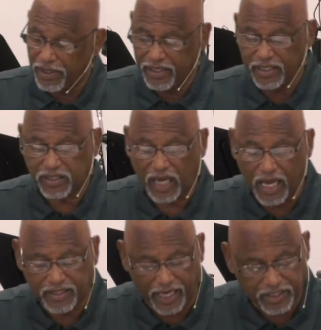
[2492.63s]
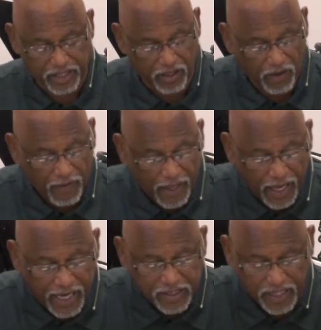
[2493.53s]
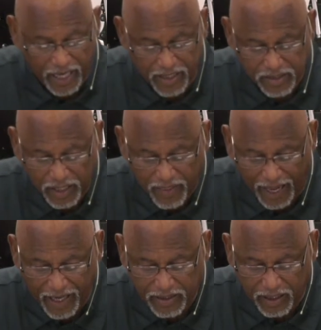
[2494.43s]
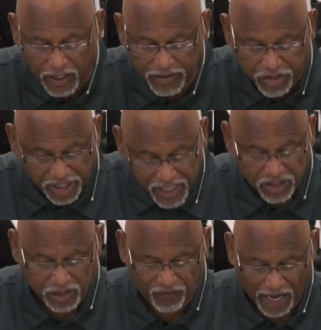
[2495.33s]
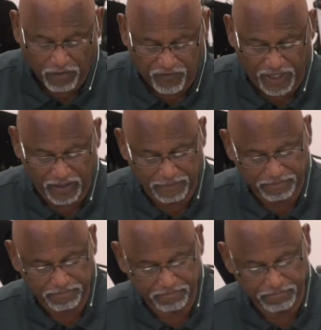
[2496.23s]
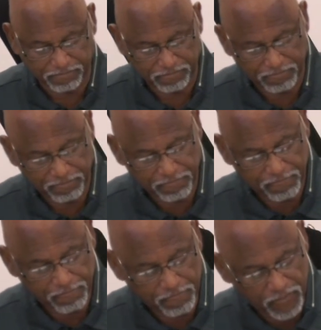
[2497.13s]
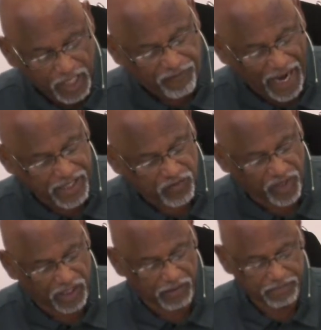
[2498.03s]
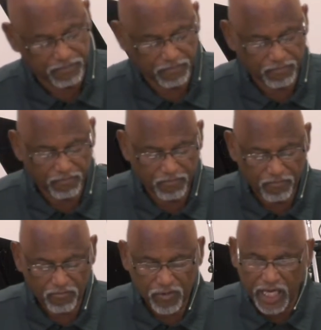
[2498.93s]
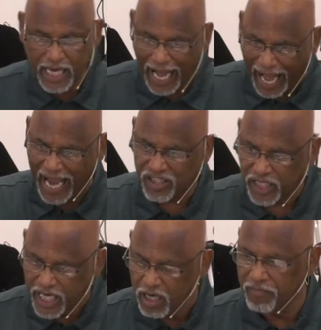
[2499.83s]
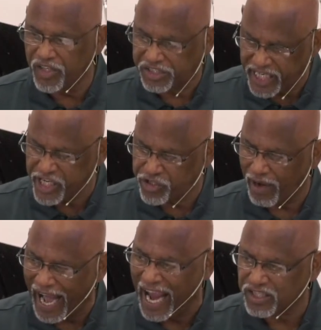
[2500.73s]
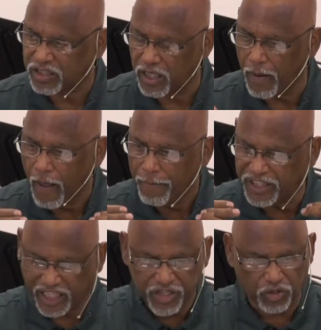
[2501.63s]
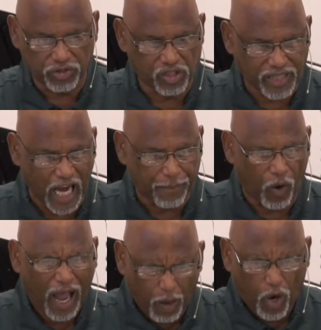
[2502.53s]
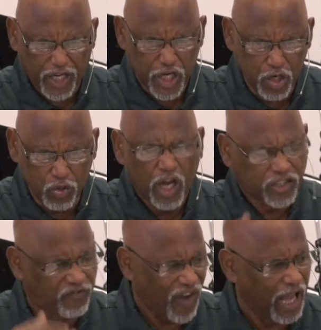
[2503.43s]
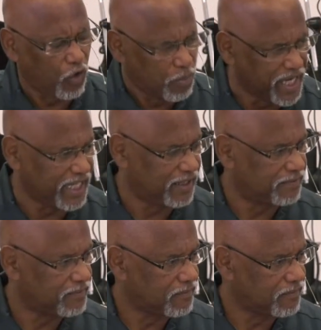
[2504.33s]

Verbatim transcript: But in this context here, he says that uh, Jesus found Philip. He finds Philip. He asked him, the teacher asked the potential disciple, I want you to follow me.